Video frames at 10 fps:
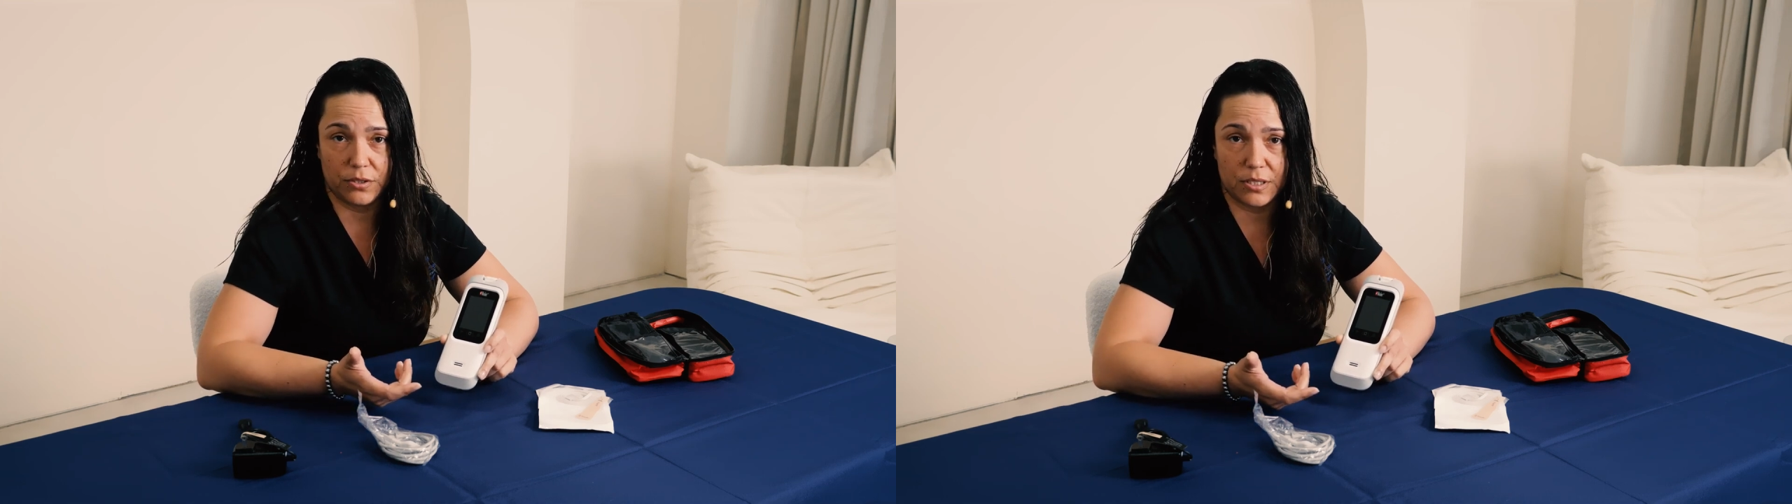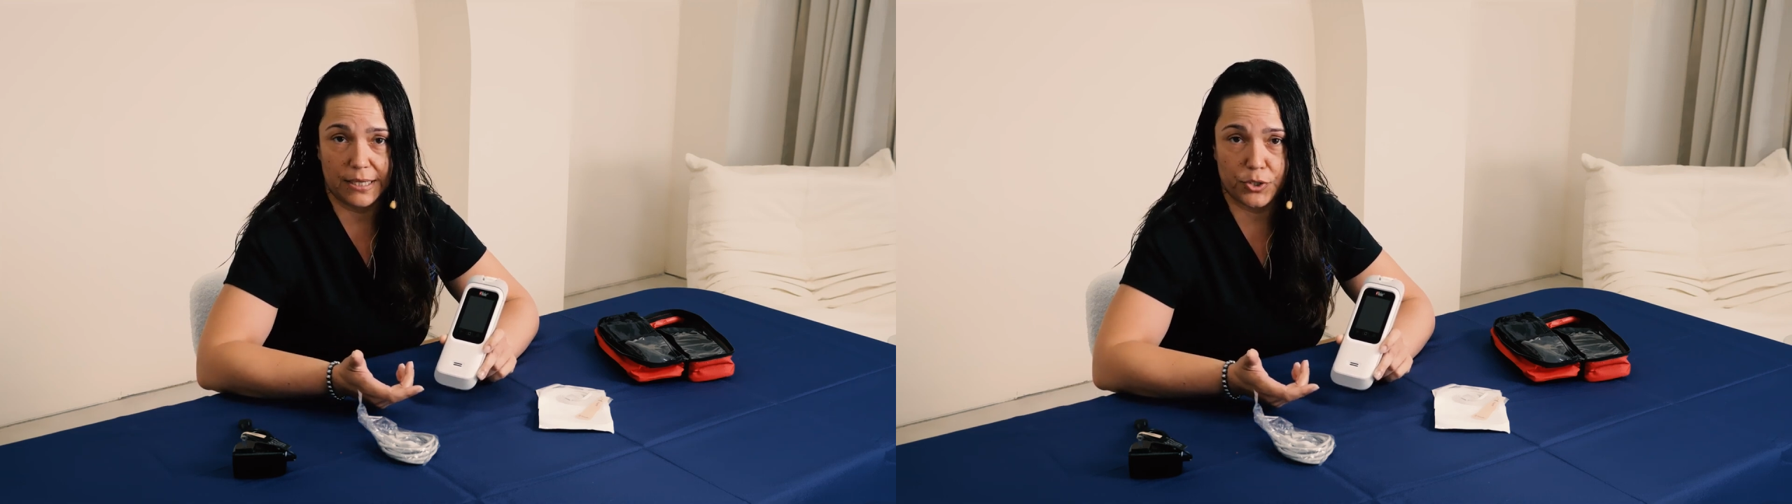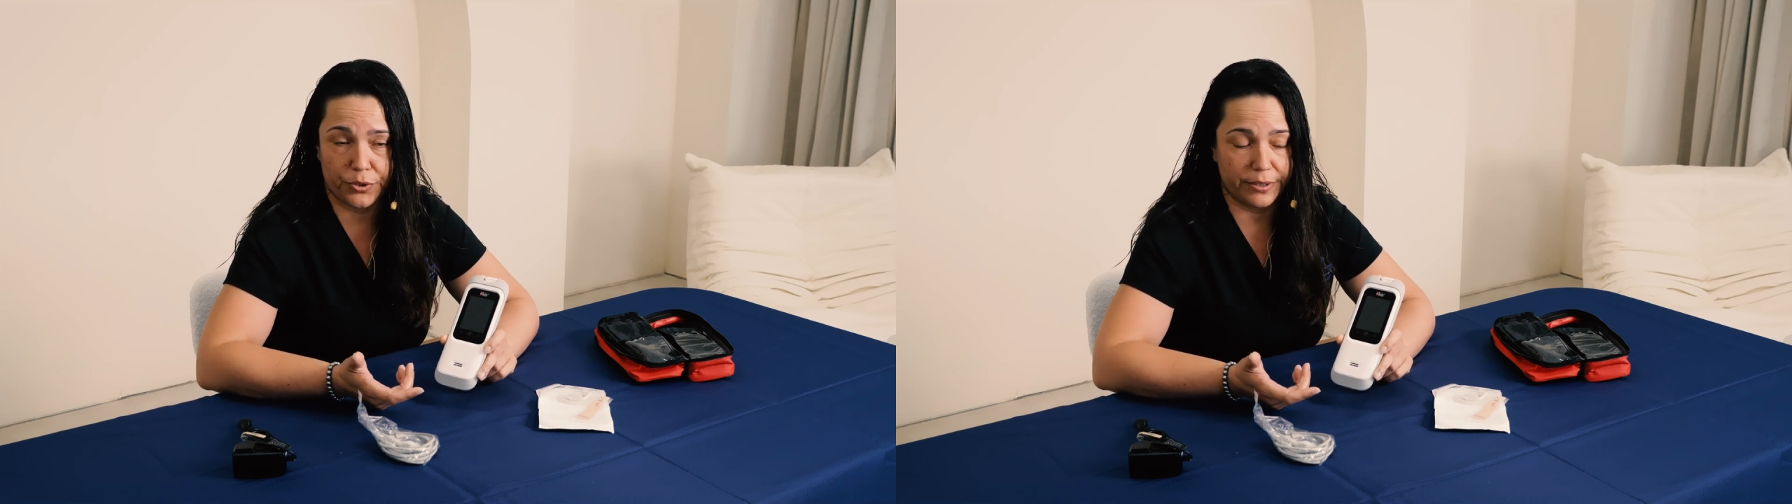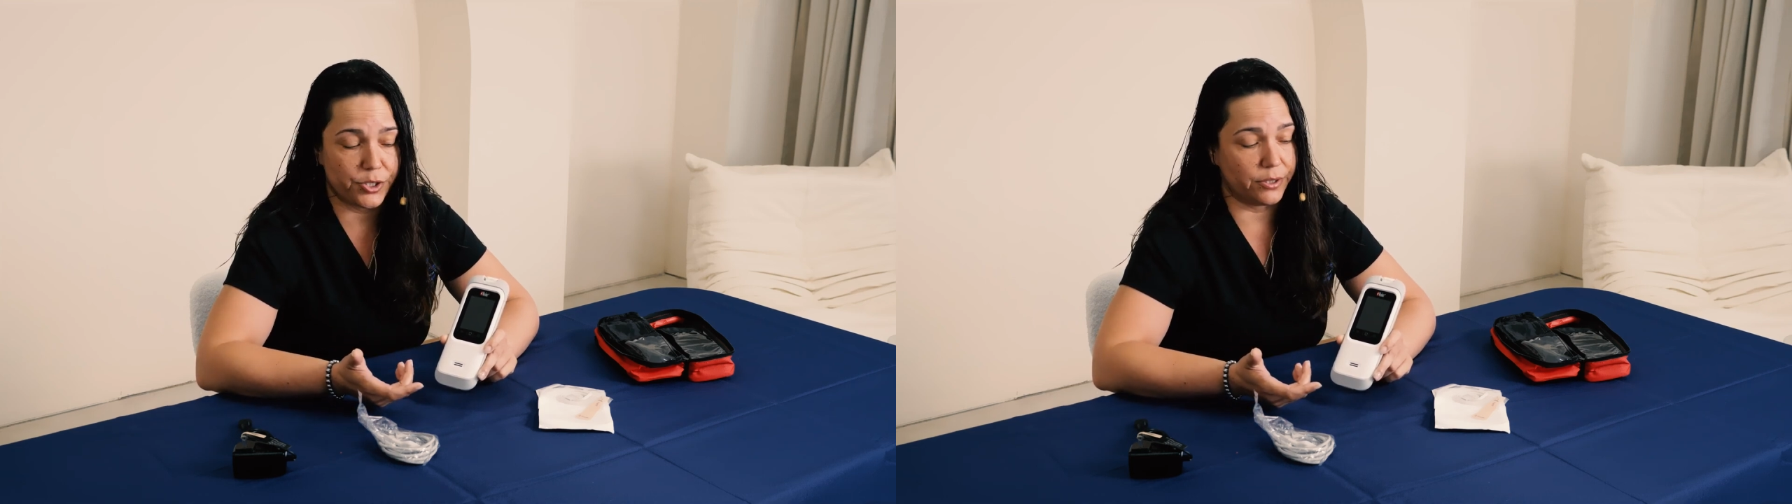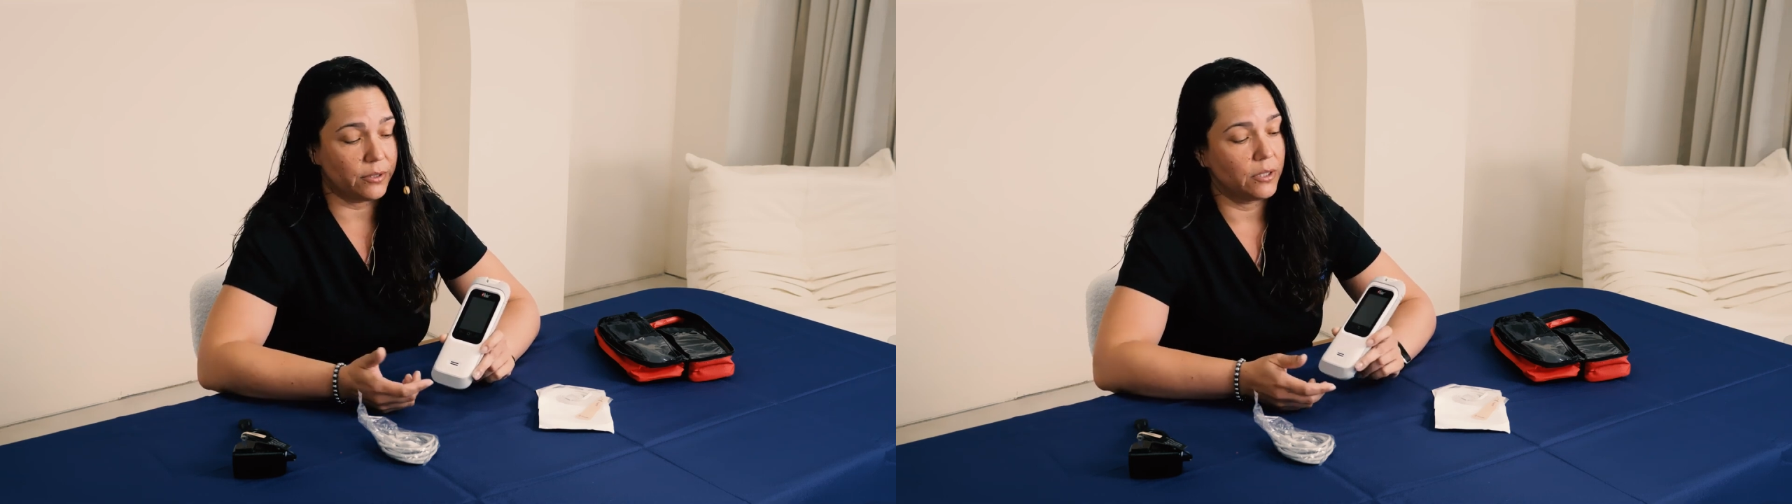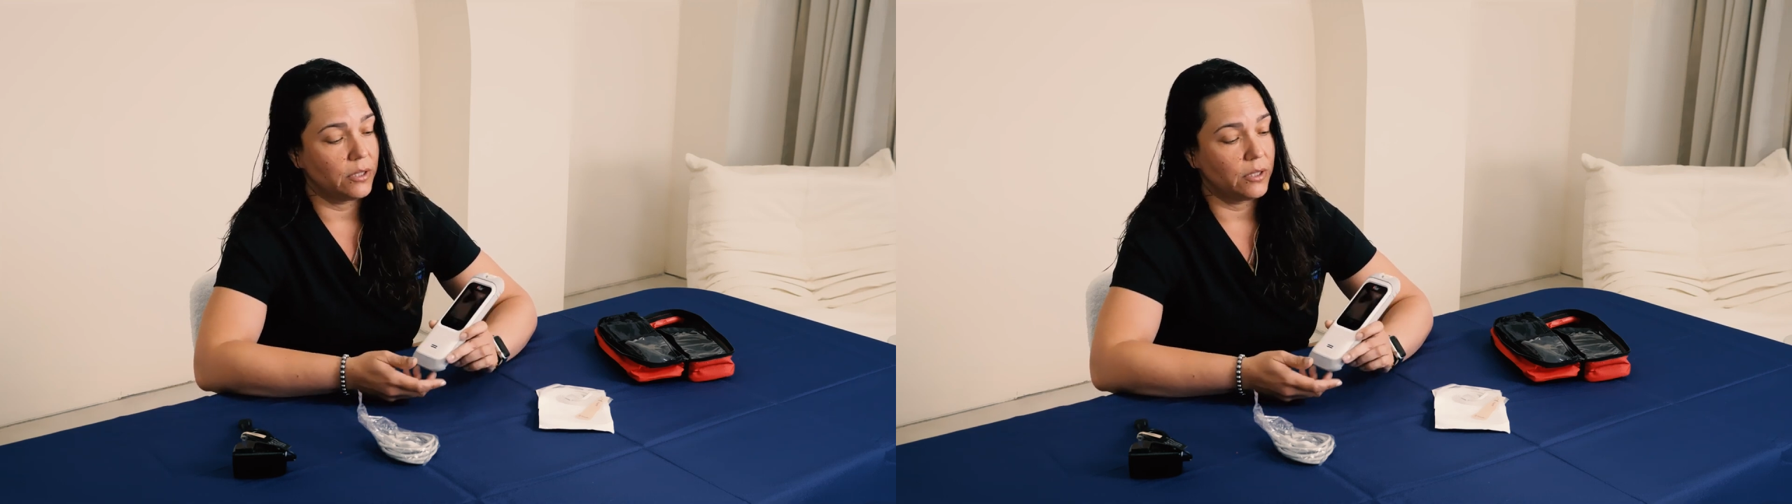saturation.